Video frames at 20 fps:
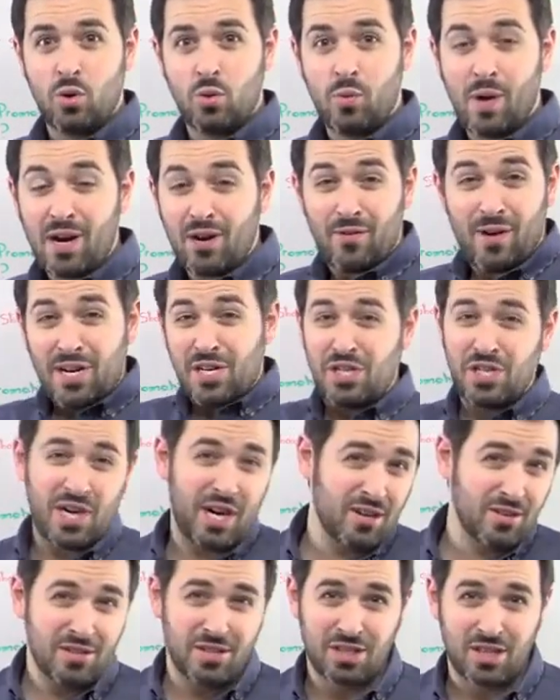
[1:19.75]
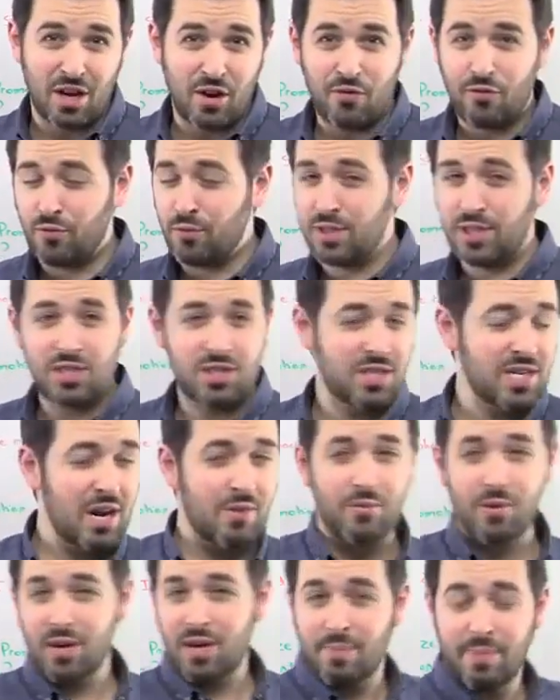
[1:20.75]
Where do I share stuff? Which
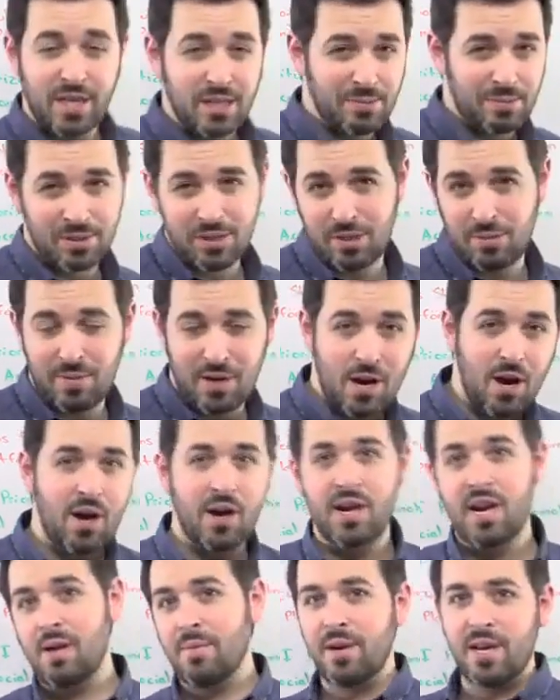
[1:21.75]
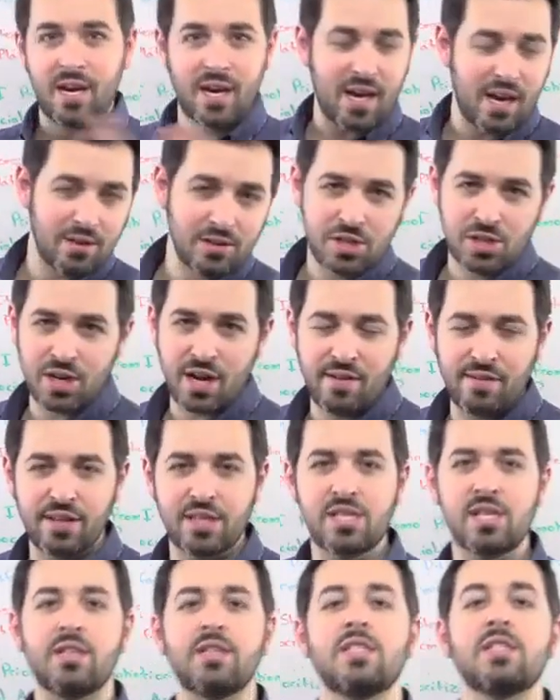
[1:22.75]
network am I supposed to be on? How many accounts should I have on
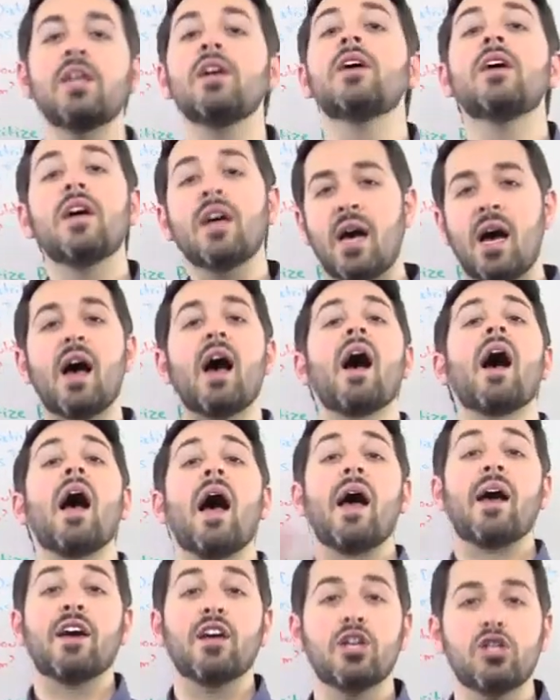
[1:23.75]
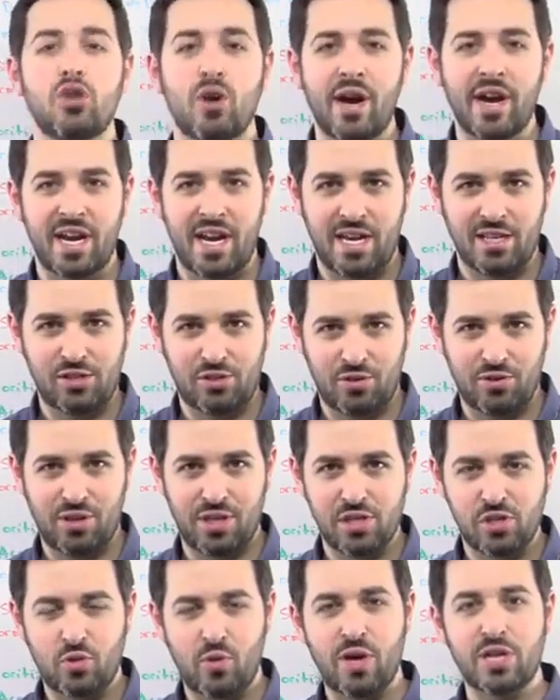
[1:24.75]
these? I'm going to try and answer
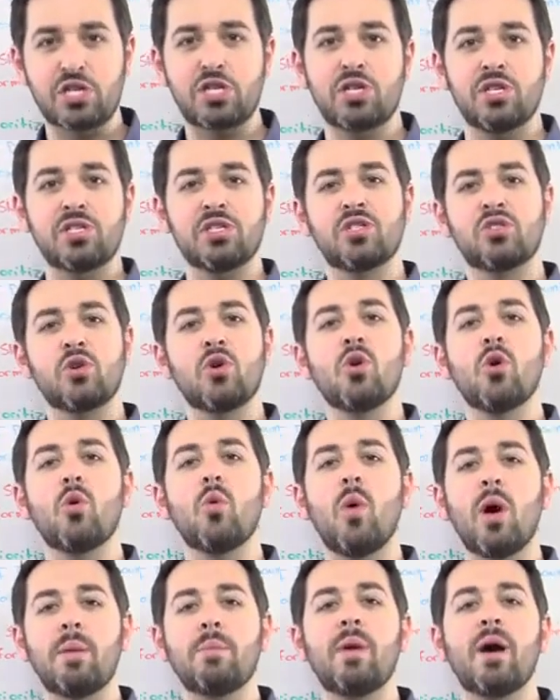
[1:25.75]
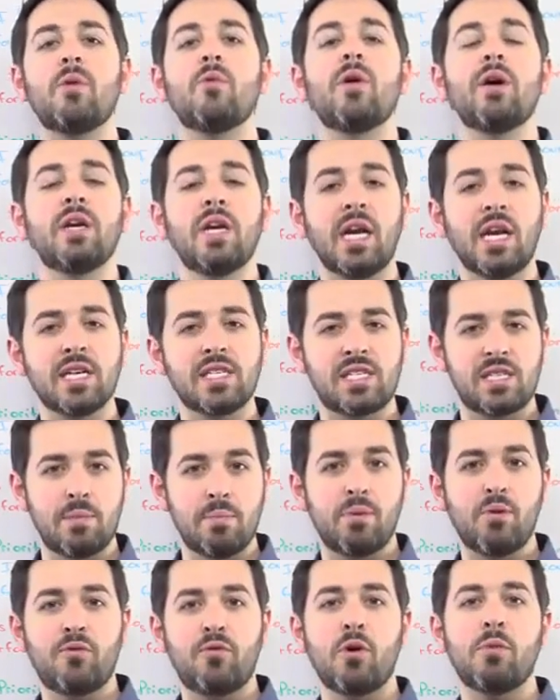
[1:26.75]
these questions one by one in a
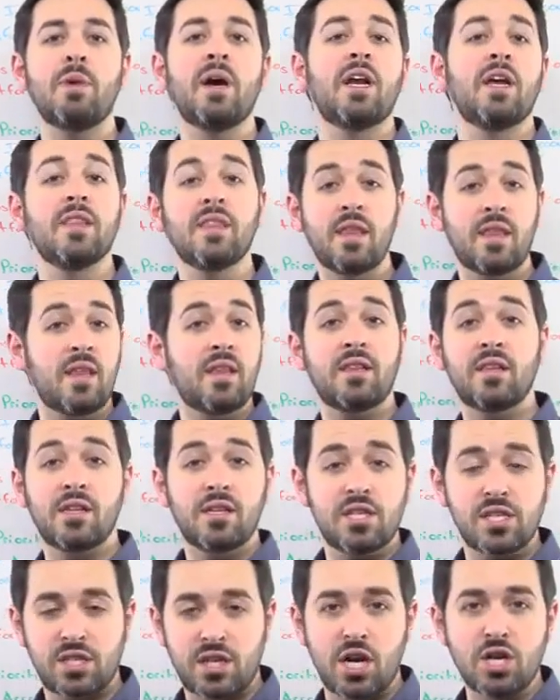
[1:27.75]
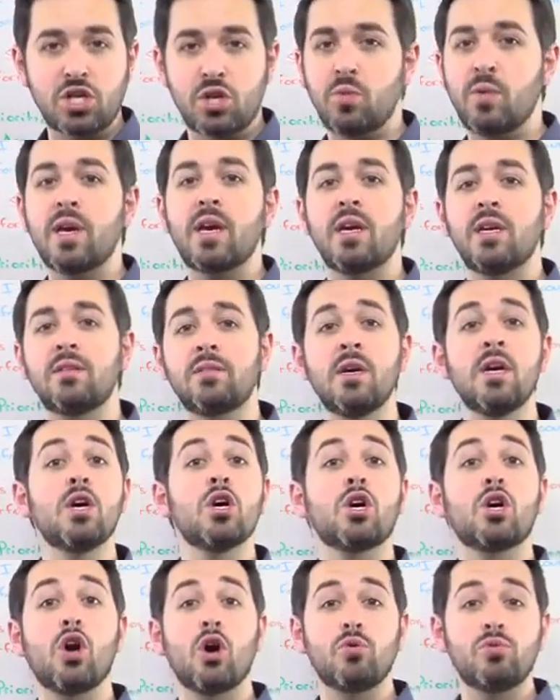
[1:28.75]
simple format, and then in the discussion we can
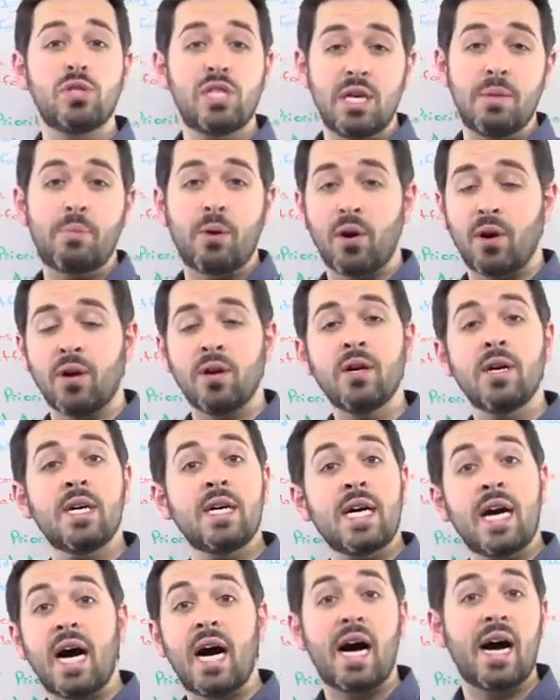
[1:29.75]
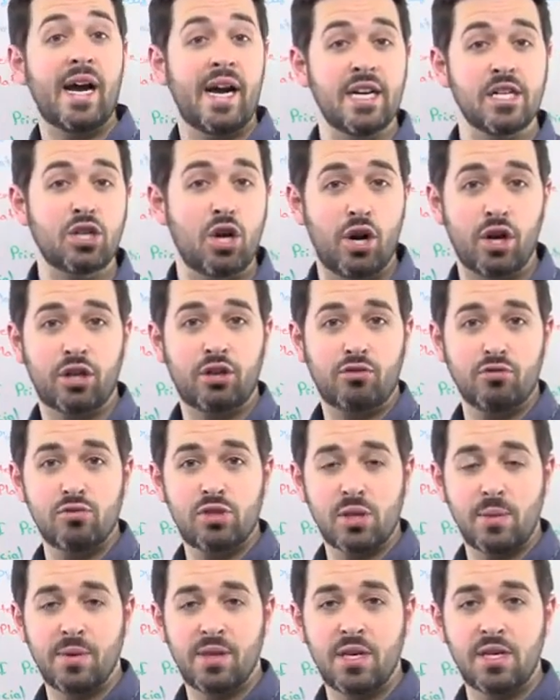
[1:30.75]
go deeper and talk through
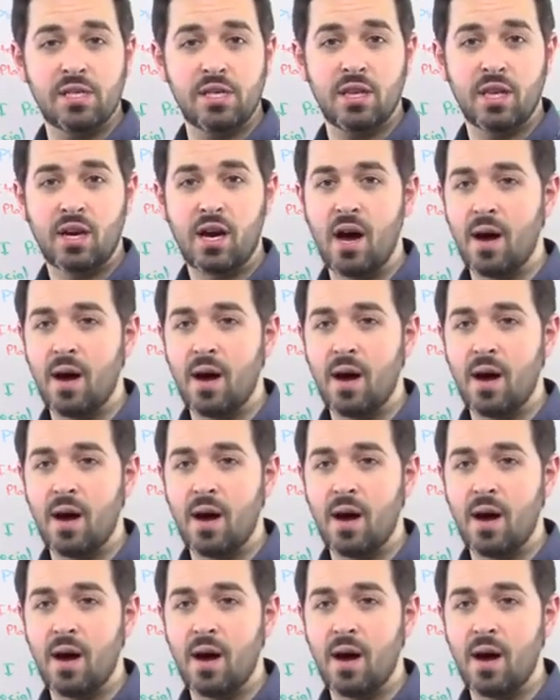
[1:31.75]
some of these in the